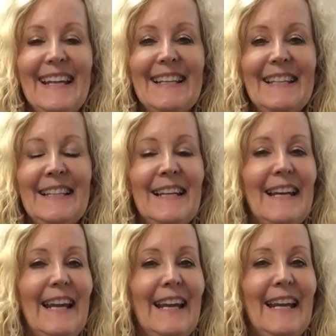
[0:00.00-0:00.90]
in
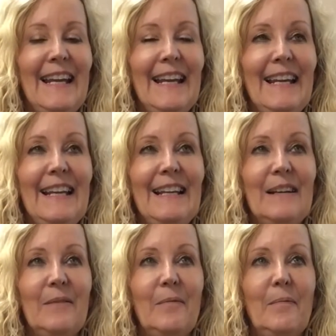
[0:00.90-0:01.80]

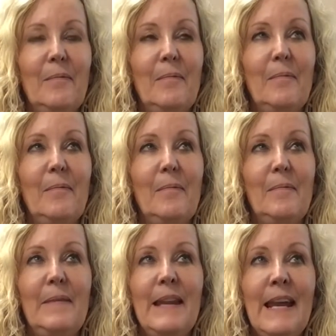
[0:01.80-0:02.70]
a
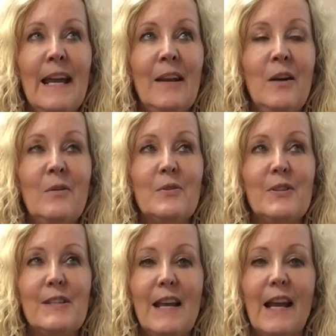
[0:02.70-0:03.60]

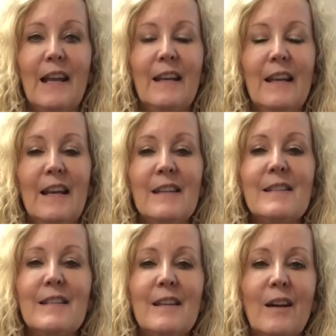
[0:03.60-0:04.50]
nanosecond
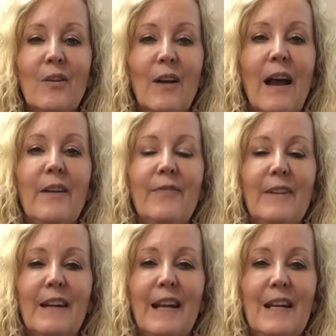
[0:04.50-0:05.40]
instant
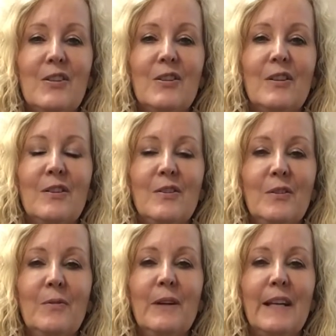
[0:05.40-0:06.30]
gratification,
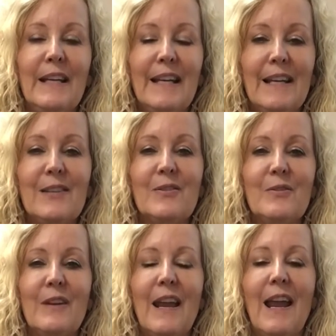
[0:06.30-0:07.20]
do it
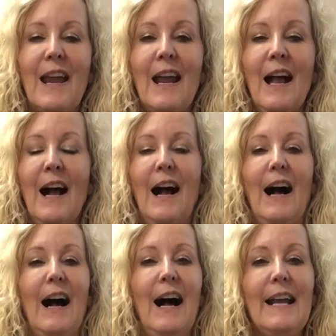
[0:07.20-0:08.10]
yesterday
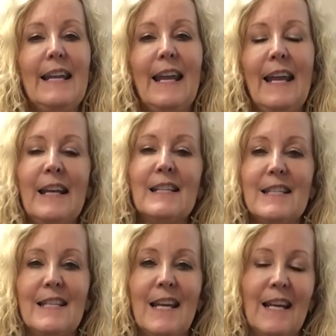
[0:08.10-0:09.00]
I can't
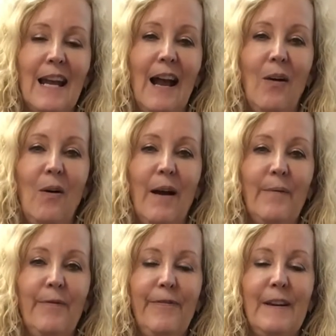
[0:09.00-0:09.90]
stand how
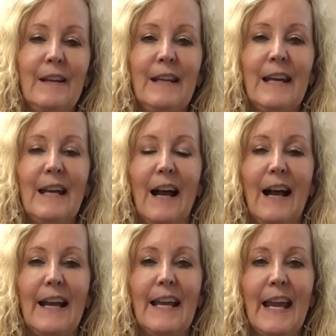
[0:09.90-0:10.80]
I'm feeling.
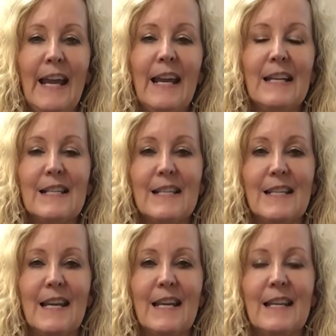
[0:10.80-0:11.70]
I can't
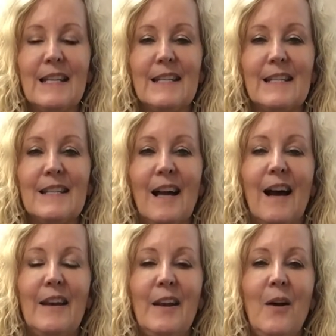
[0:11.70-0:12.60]
stand this
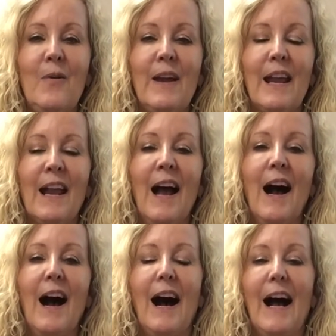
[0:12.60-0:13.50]
not knowing.
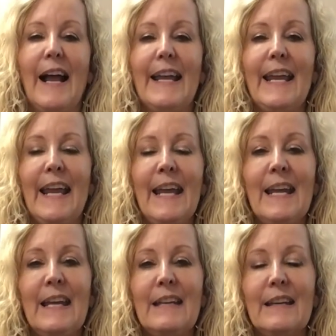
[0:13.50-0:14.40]
I
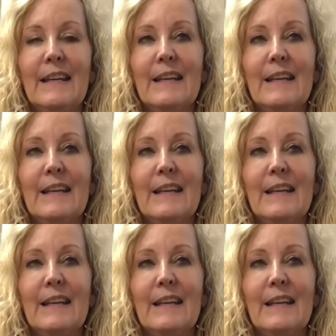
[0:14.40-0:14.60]
can't,